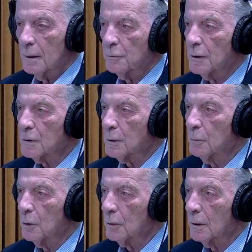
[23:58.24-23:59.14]
I finished a
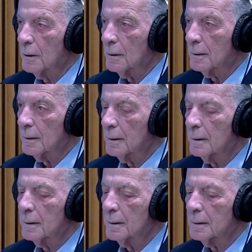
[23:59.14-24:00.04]
book.
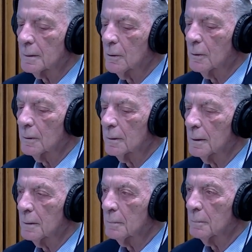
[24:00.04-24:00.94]
Uh, it's called
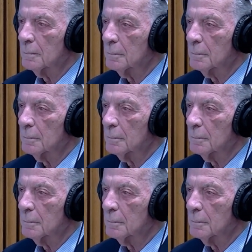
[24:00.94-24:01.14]
um,